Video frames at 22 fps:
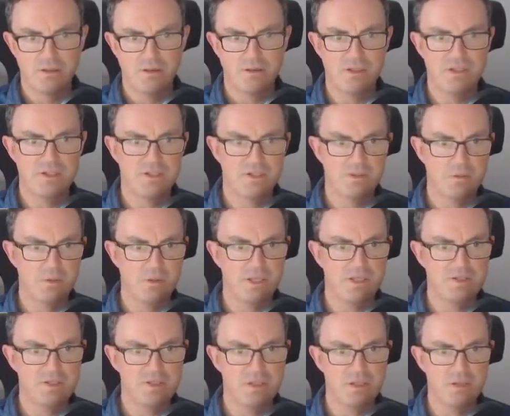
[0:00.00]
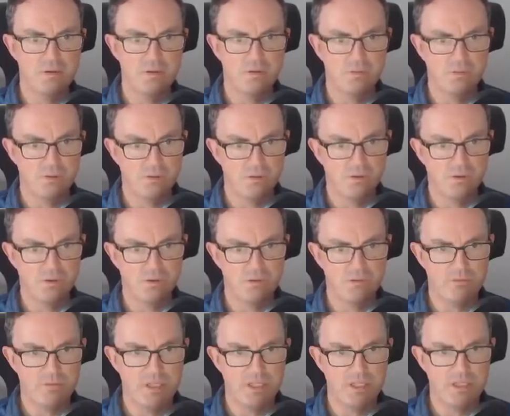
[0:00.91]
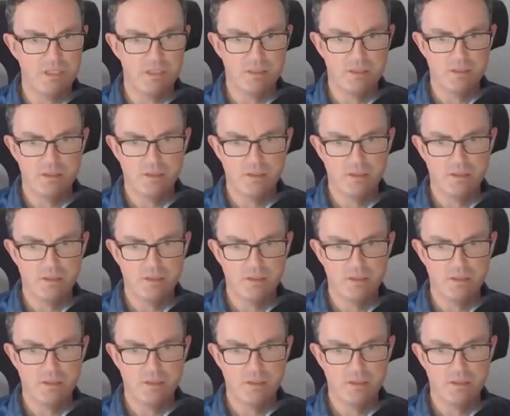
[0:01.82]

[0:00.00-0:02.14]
This square's no longer a three.